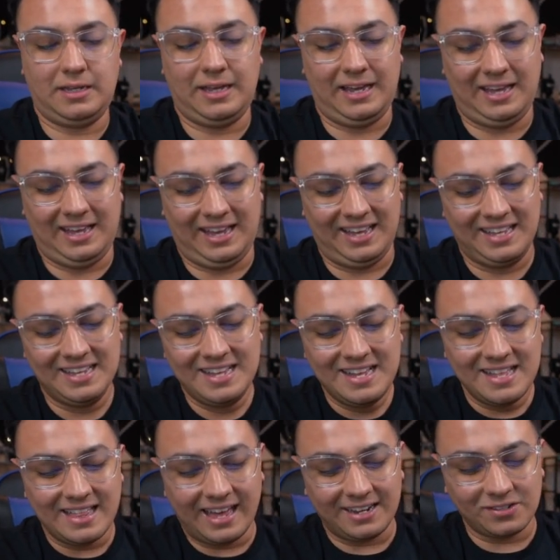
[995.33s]

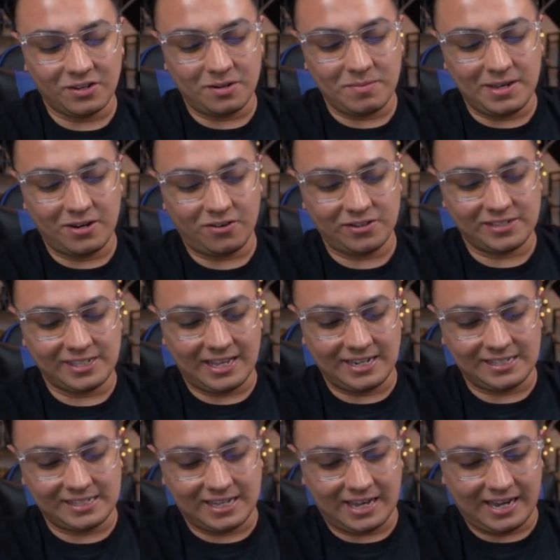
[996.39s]
That is going to be her set
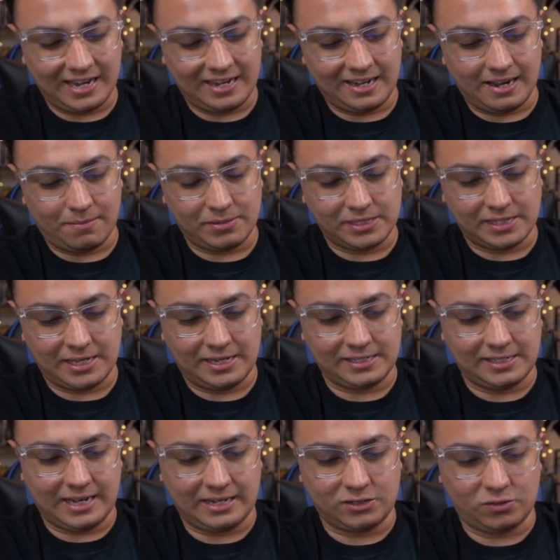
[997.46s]
aside
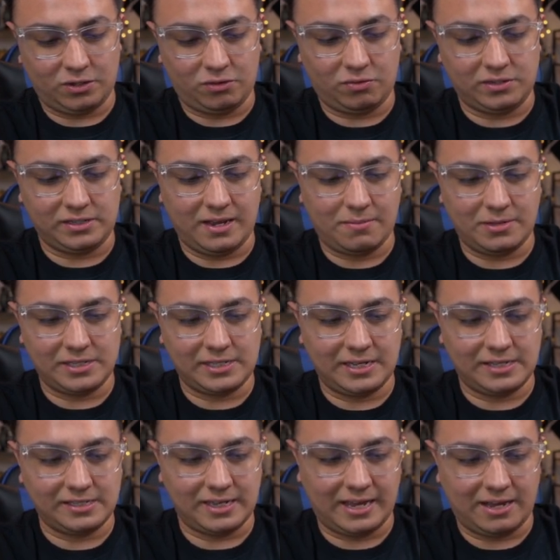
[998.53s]
nemesis, X-23's
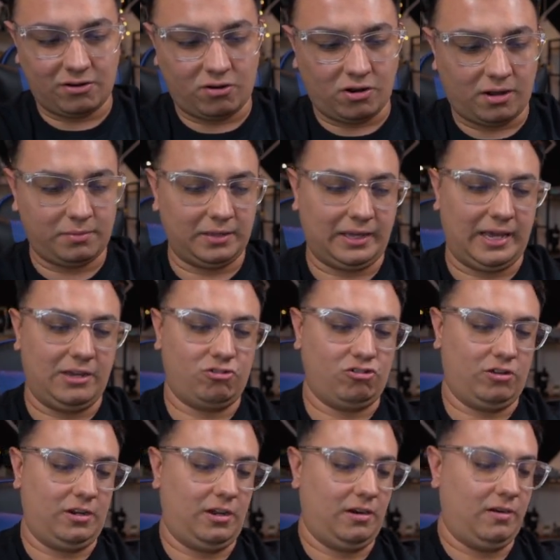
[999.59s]
nemesis, and her
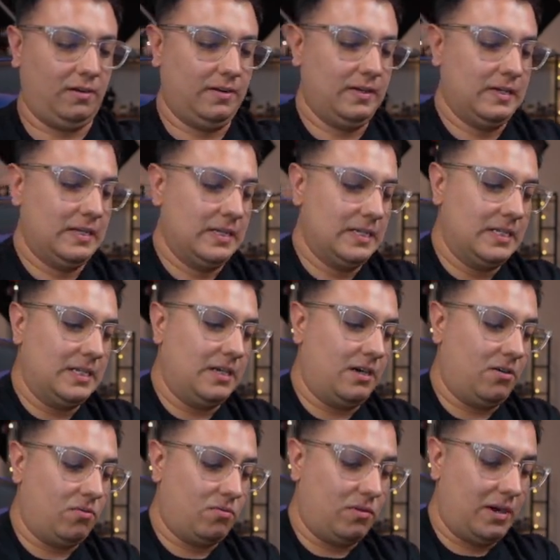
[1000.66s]
obligation here.
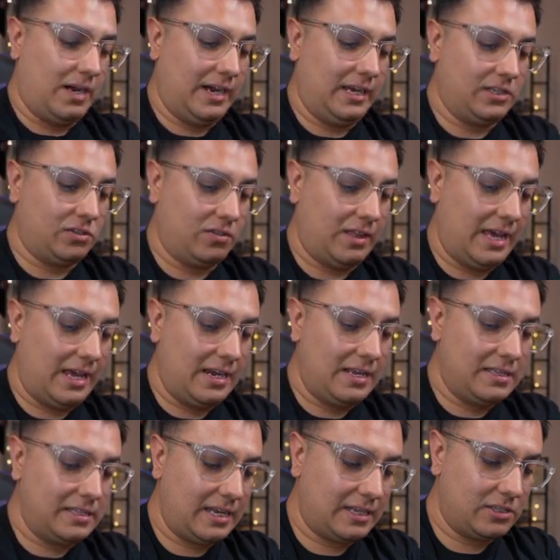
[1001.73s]
All right, so that
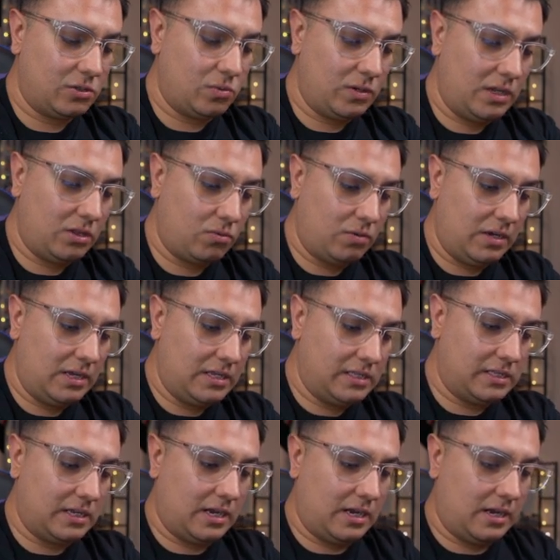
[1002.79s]
is X-23's